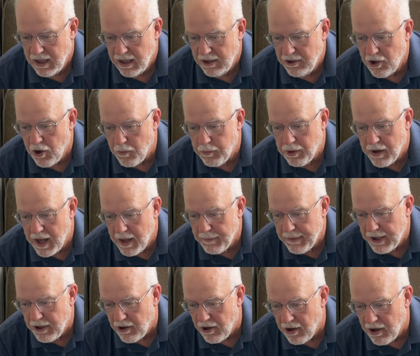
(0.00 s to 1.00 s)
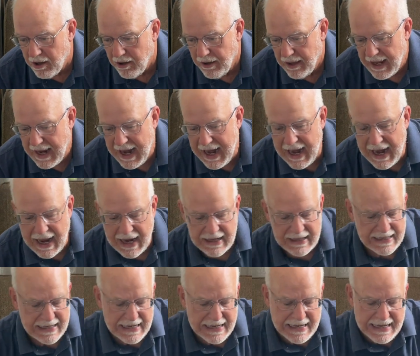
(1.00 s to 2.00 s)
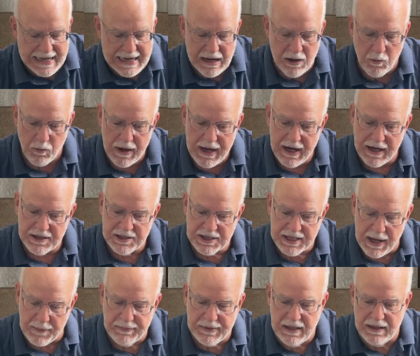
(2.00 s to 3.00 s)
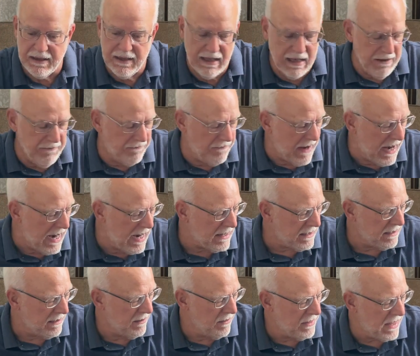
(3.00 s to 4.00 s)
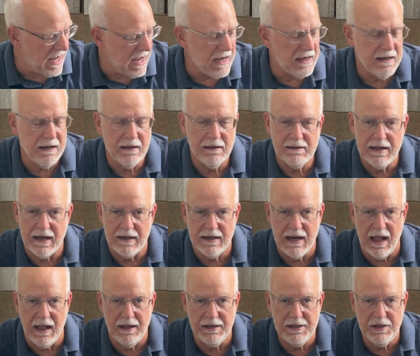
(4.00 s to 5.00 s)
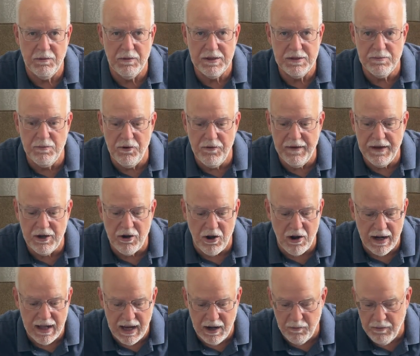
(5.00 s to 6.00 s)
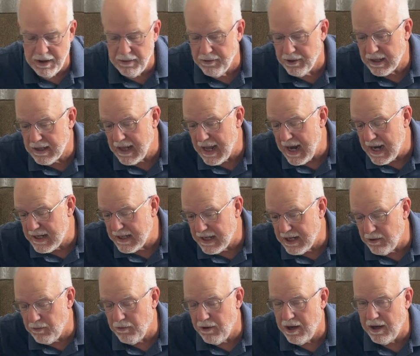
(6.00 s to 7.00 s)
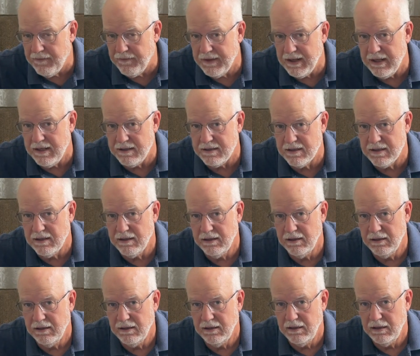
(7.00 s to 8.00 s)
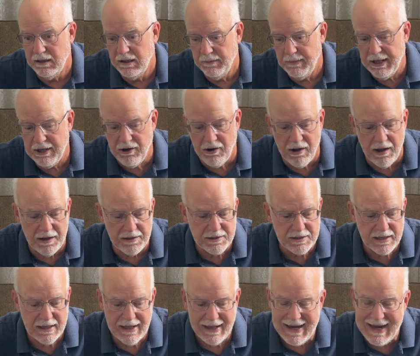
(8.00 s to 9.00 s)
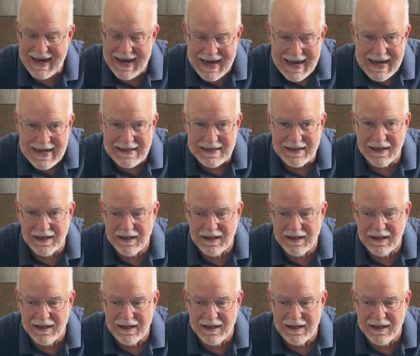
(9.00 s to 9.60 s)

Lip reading: No problem at all. And we accepted the fact that technology was moving on, and we were glad to get rid of these because heat,